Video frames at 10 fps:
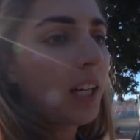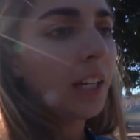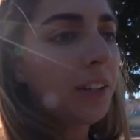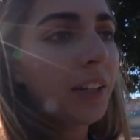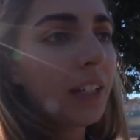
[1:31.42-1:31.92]

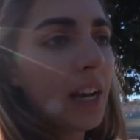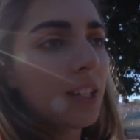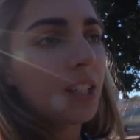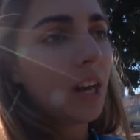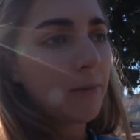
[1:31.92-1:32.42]
I don't think
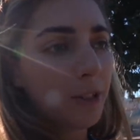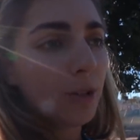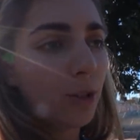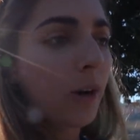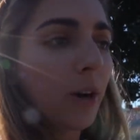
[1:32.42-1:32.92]
now's the time to
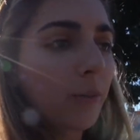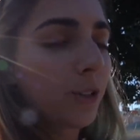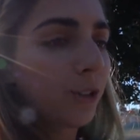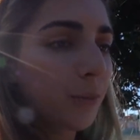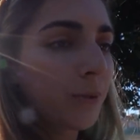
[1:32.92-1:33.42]
do a two-hour
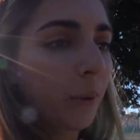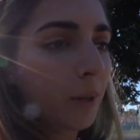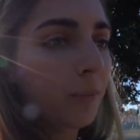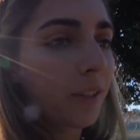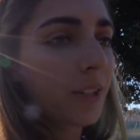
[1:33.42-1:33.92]
road trip, so I'm
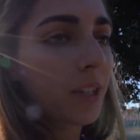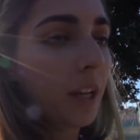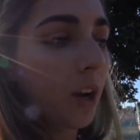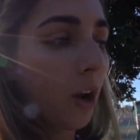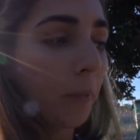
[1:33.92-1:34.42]
gonna bring the c
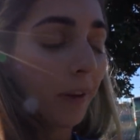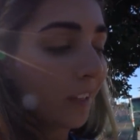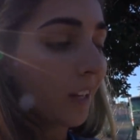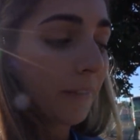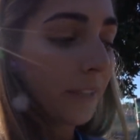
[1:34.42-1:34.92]
at home. I
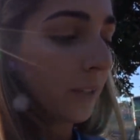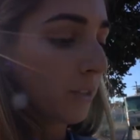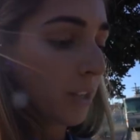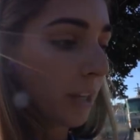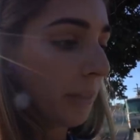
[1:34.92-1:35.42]
thought everything
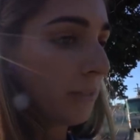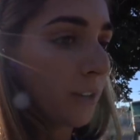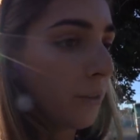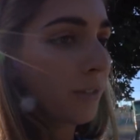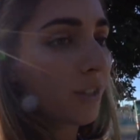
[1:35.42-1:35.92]
was good. There's
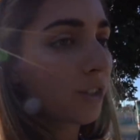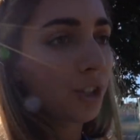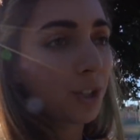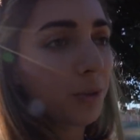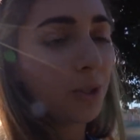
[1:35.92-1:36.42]
no reason
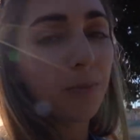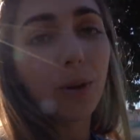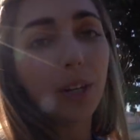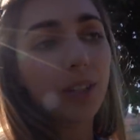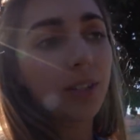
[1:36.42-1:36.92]
she should be
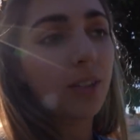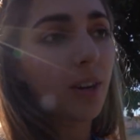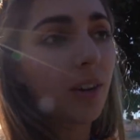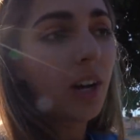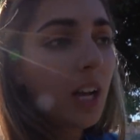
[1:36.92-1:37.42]
smoking, so
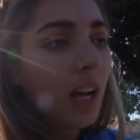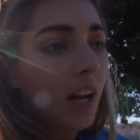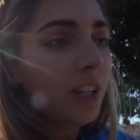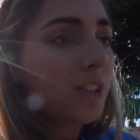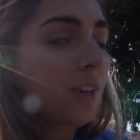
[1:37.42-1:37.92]

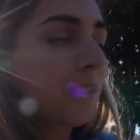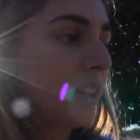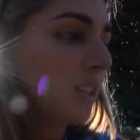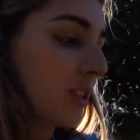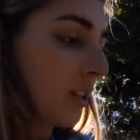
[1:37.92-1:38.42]
I just don't
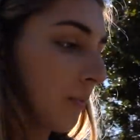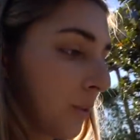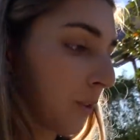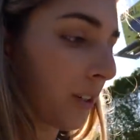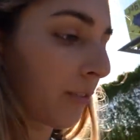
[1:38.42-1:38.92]
think this is
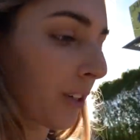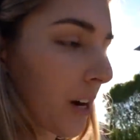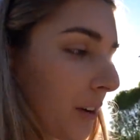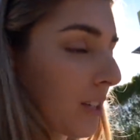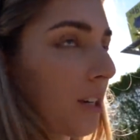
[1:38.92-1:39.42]
something we're gonna figure
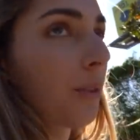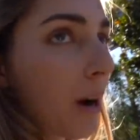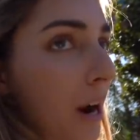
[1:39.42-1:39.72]
out on the side of the